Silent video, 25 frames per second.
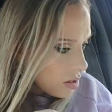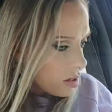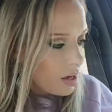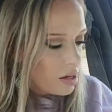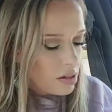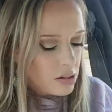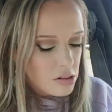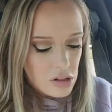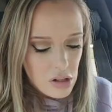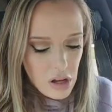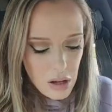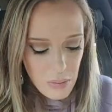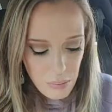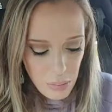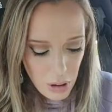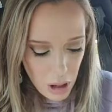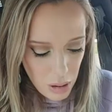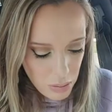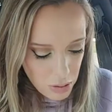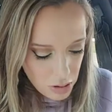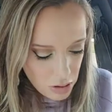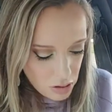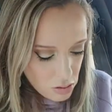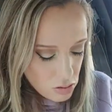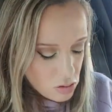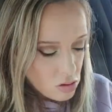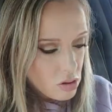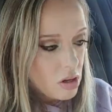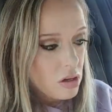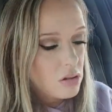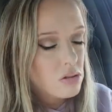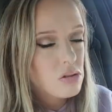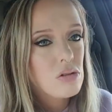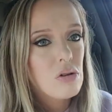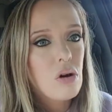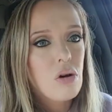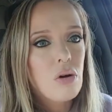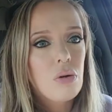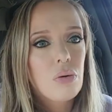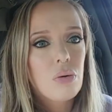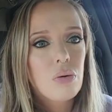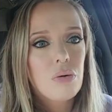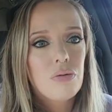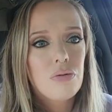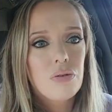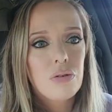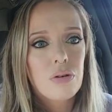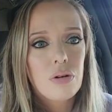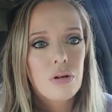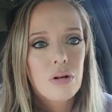I just got barbecue sauce all
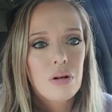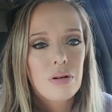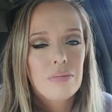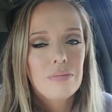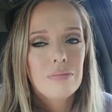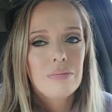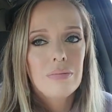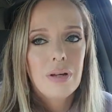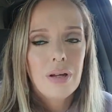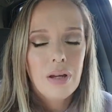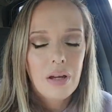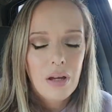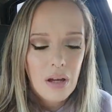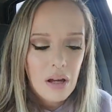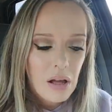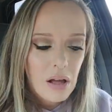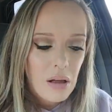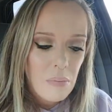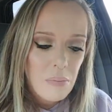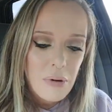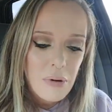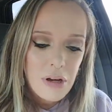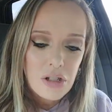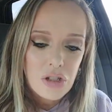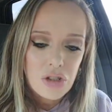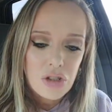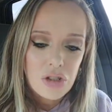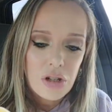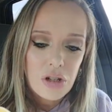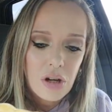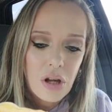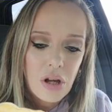over my shirt.